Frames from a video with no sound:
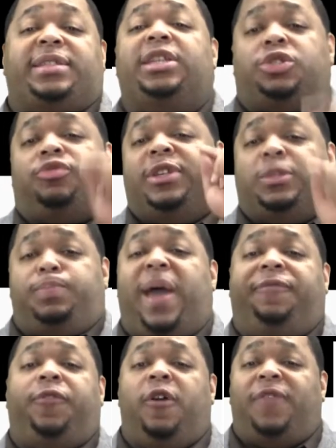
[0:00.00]

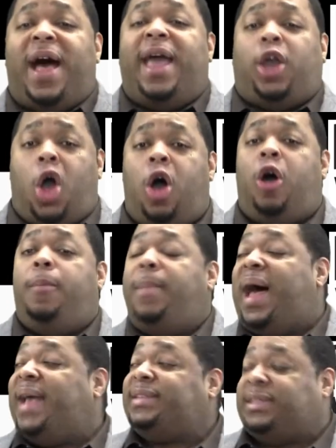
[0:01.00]
disrespectful if I call
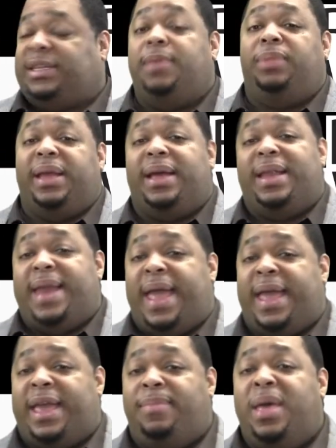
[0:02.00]
my sibling a
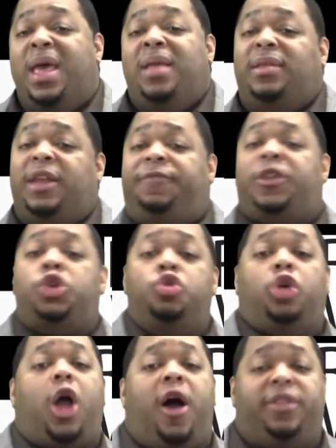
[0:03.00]
name than if
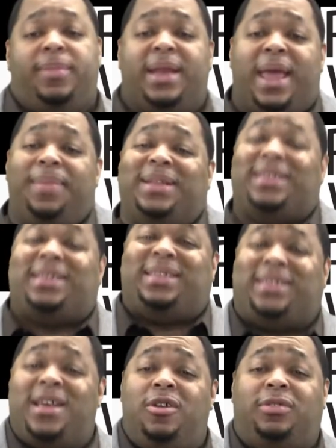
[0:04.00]
you call them a name. It's
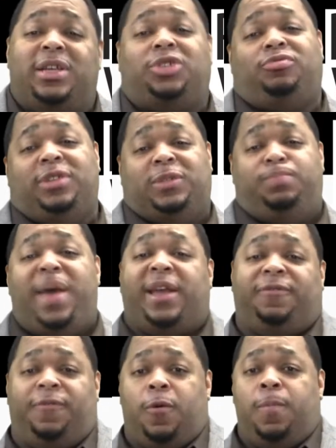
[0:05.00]
still
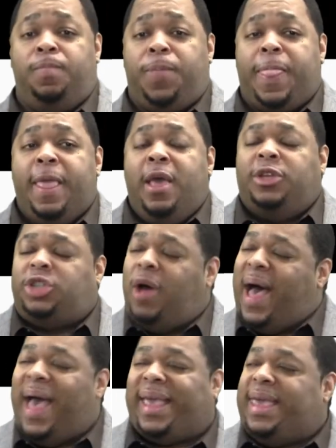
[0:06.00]
disrespectful. So
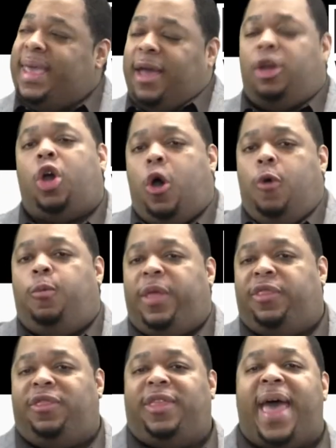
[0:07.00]
I can't go
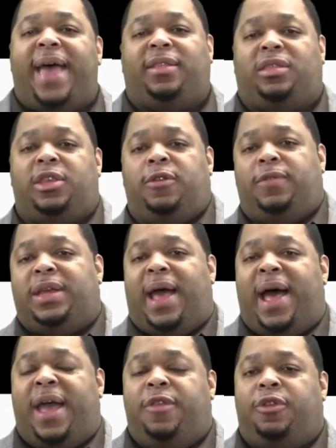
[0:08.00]
with that theory
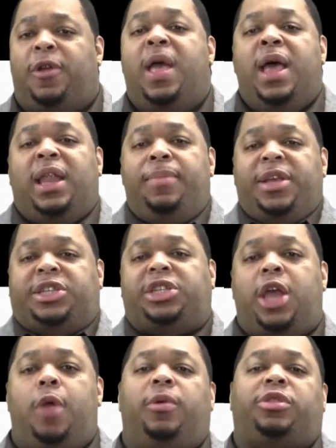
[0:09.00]
either. Let me
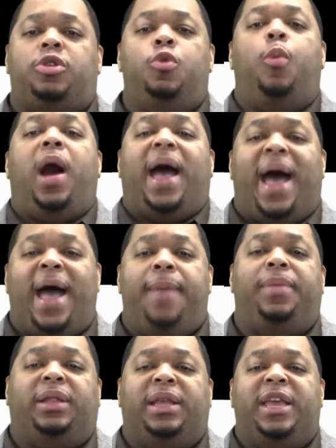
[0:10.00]
share with you why I
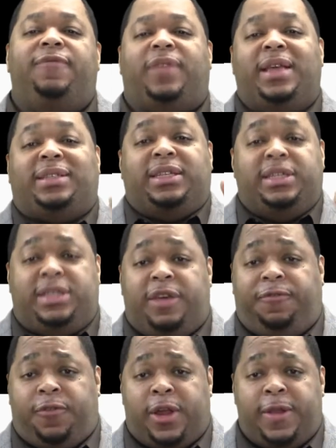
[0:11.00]
believe it's
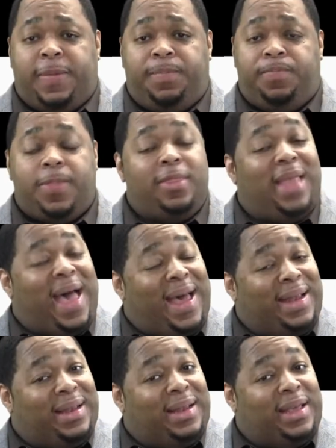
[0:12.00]
different,
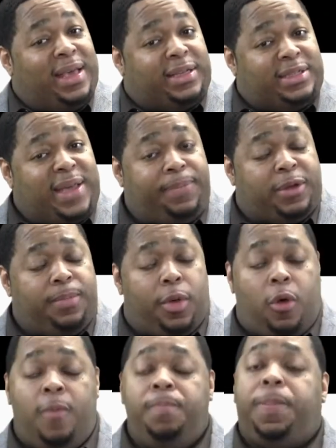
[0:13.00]
not
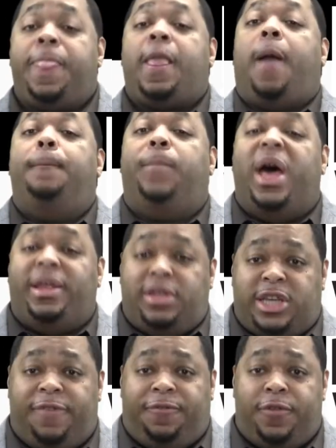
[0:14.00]
acceptable, but
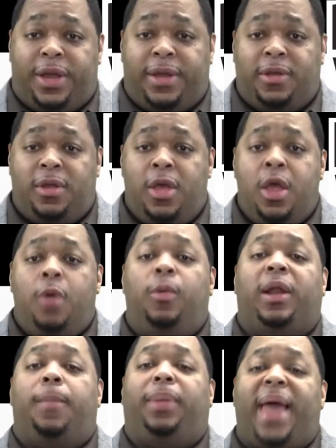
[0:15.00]
different
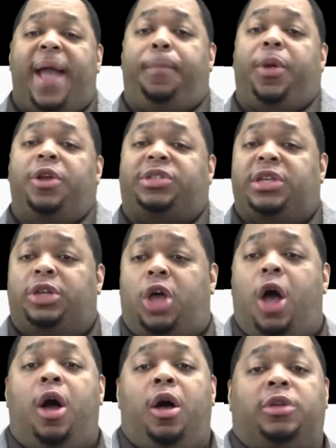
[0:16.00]
when a black person
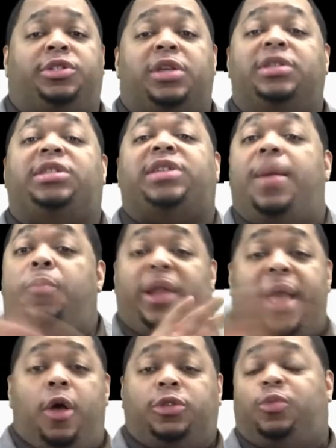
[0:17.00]
calls someone
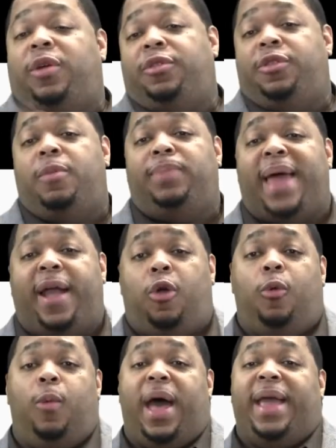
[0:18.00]
else, whether they're black
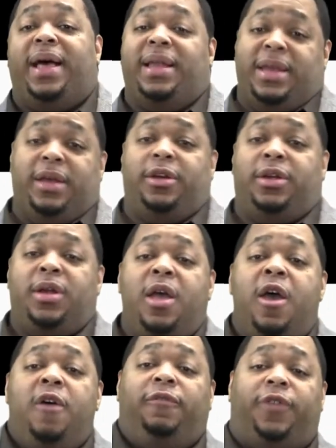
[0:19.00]
or white, a nigger,
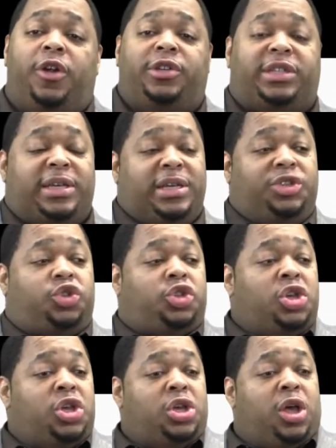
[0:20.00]

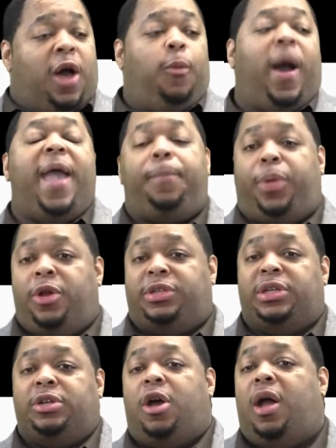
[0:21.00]
versus a white
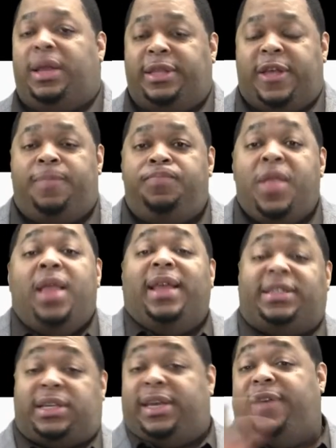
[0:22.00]
person calling them.
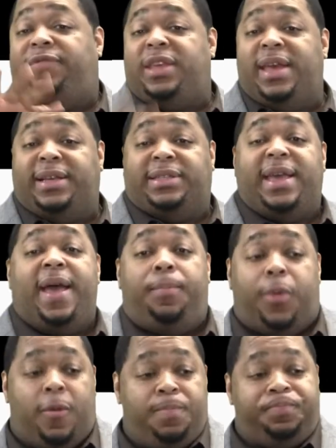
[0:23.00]
Let's give the
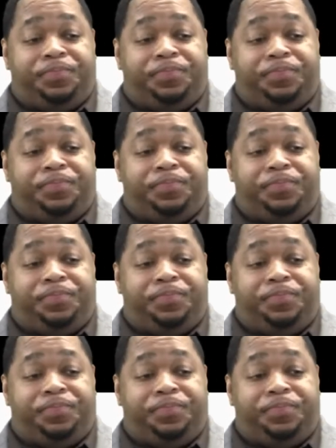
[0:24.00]
example